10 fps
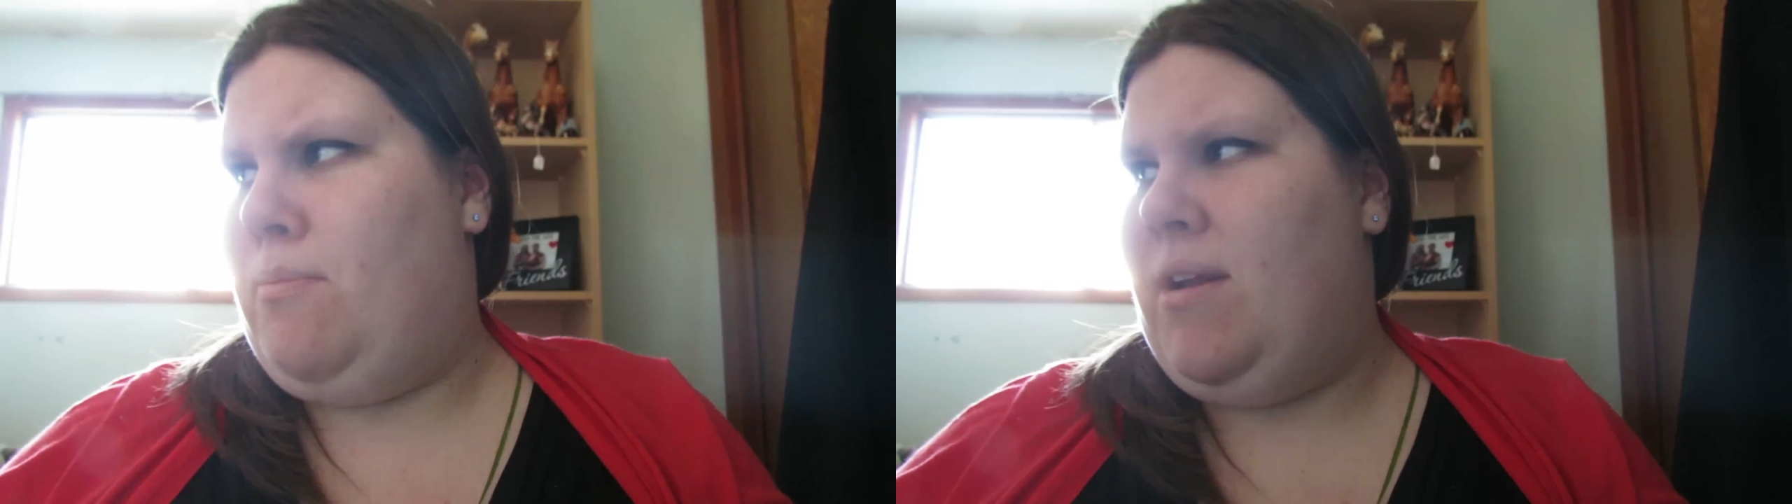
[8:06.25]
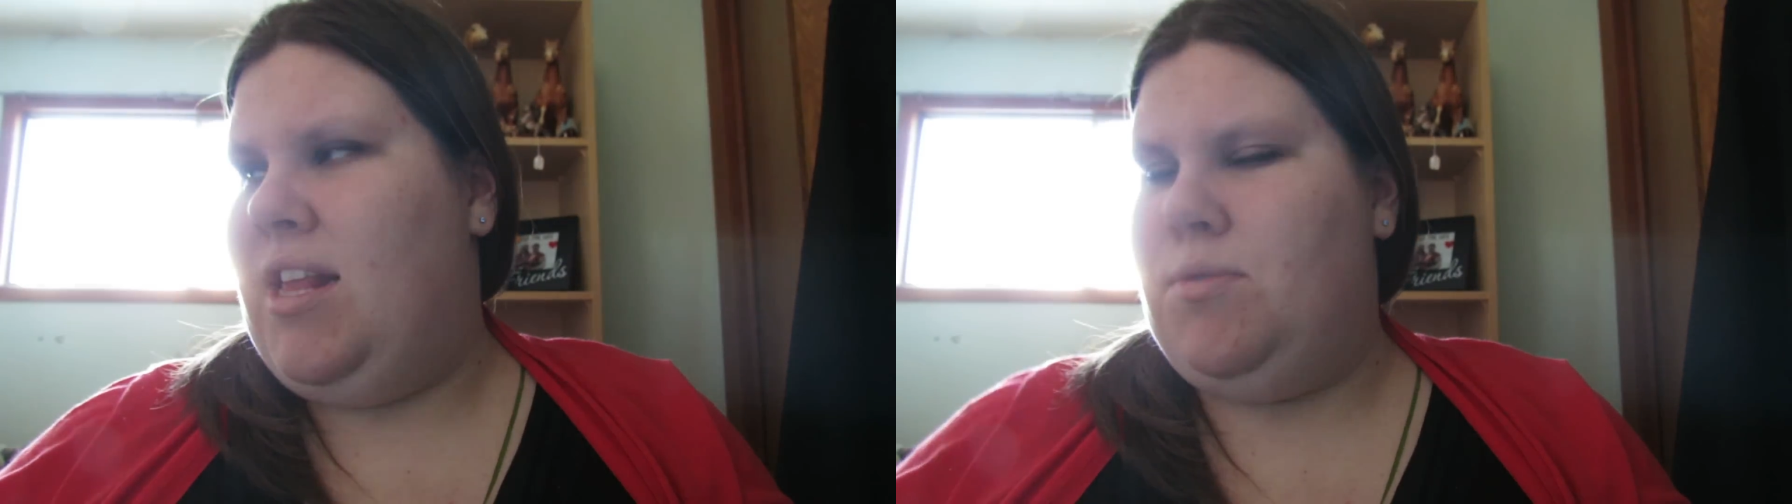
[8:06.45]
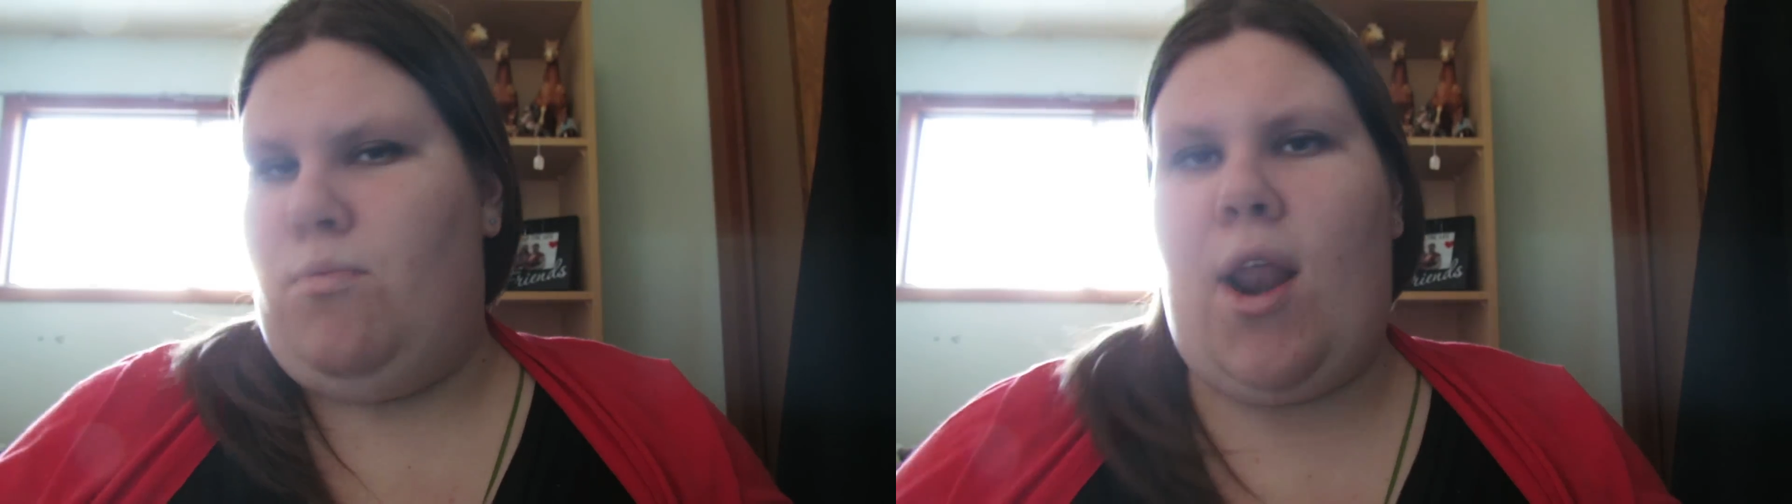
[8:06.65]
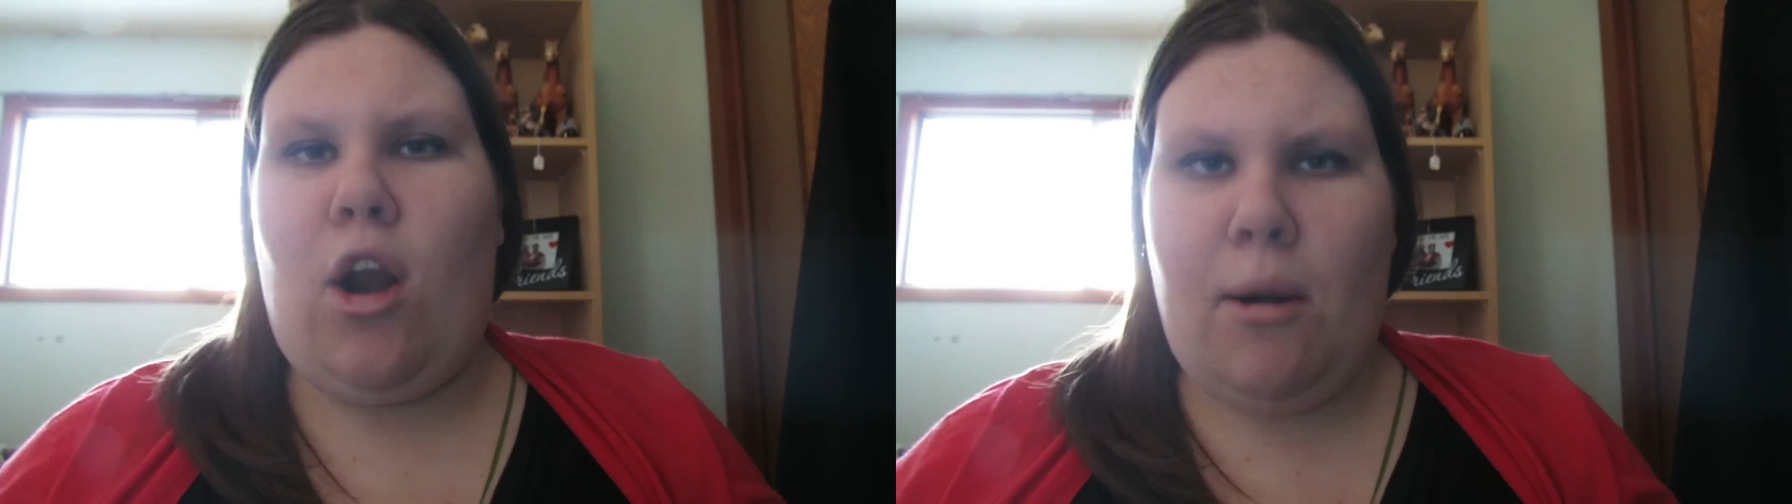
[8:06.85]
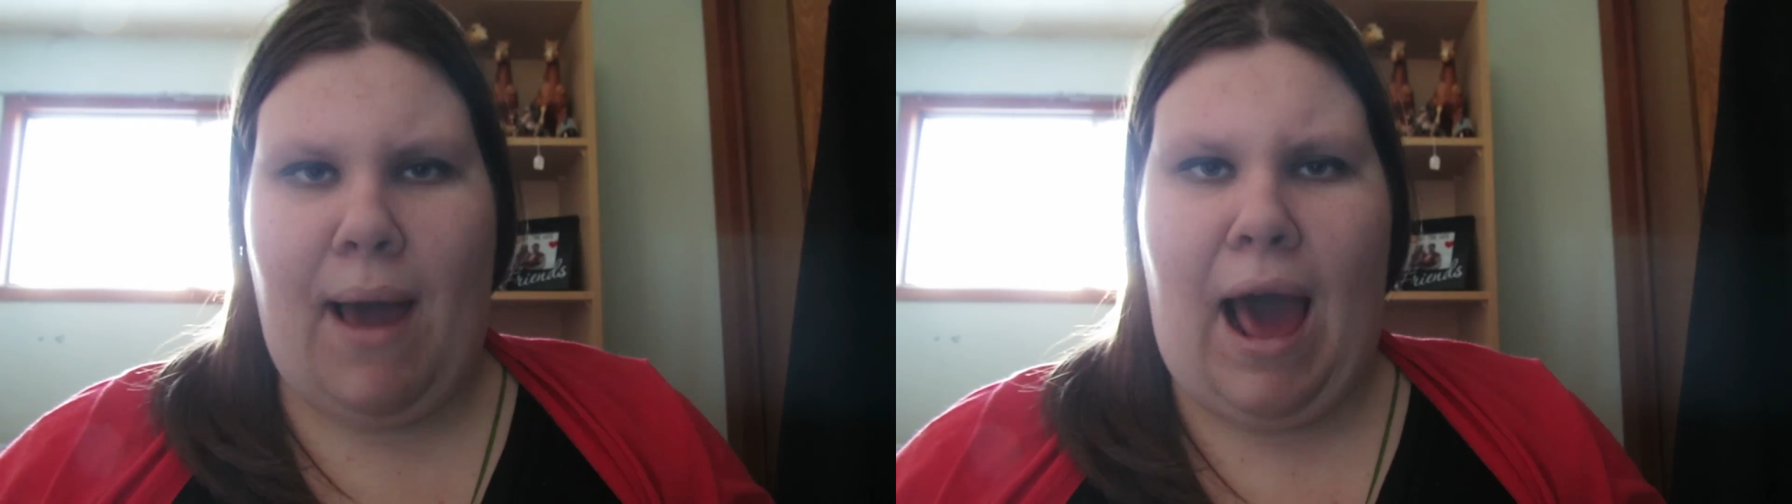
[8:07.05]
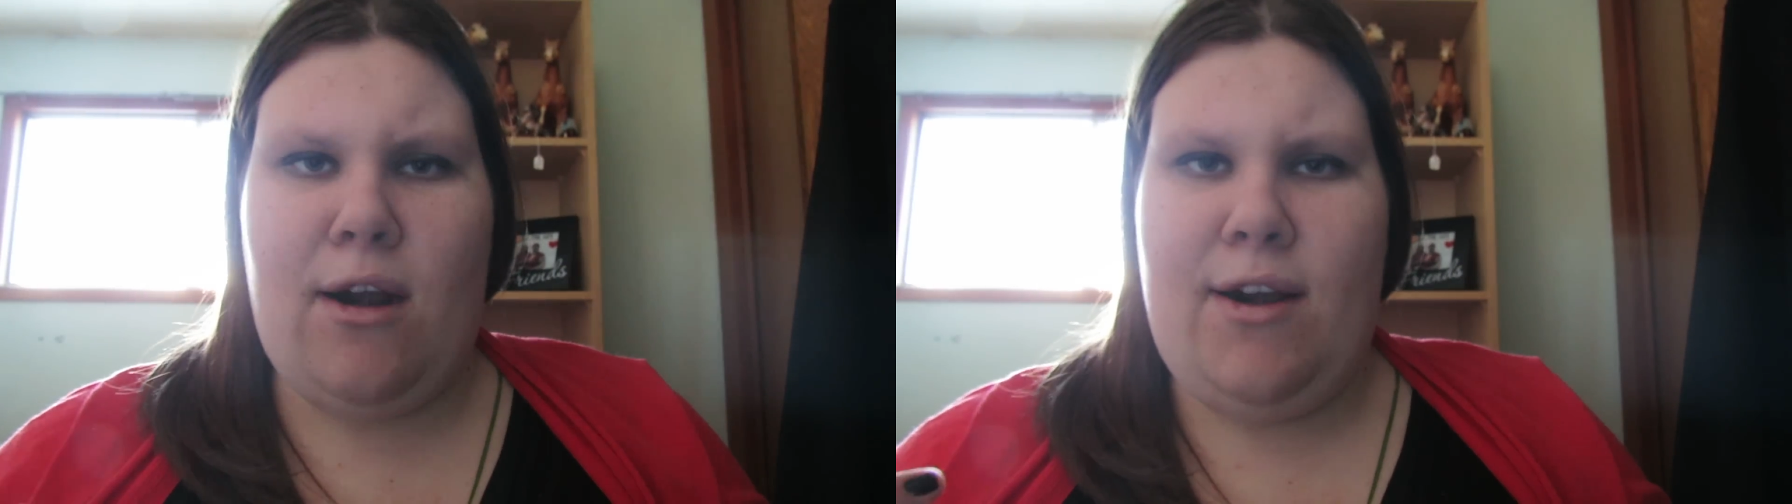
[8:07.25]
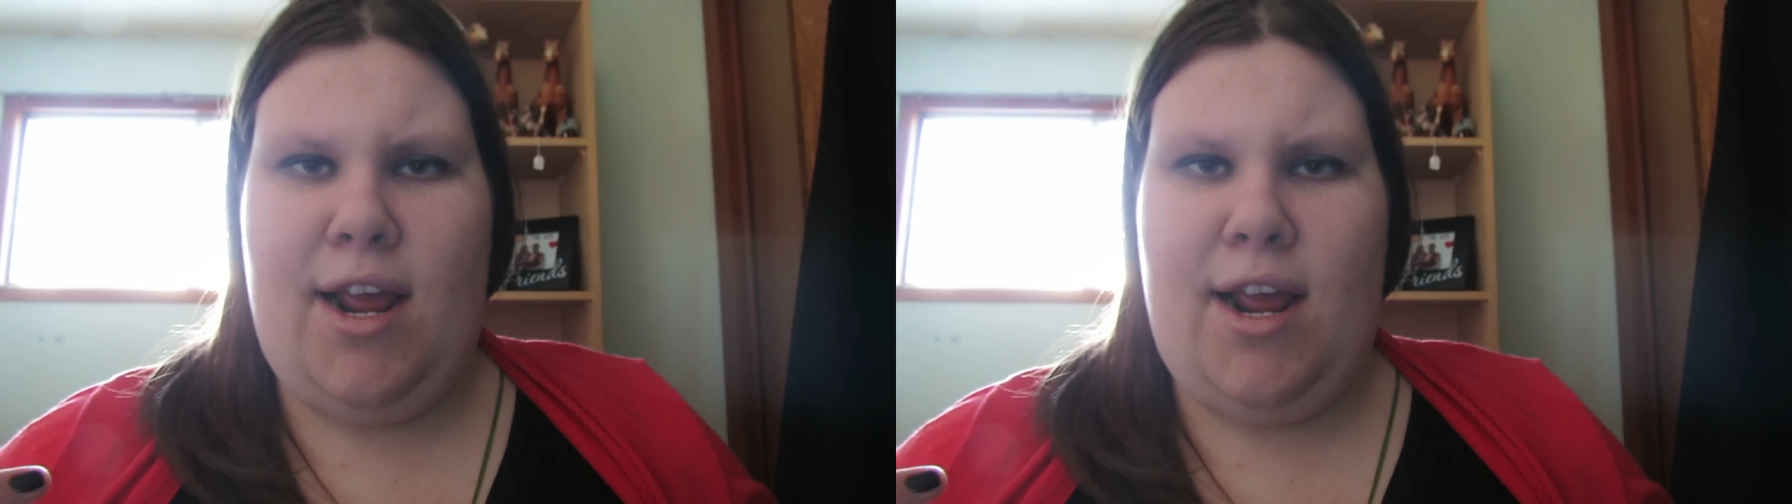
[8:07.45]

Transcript: but it's a Red Heart pattern.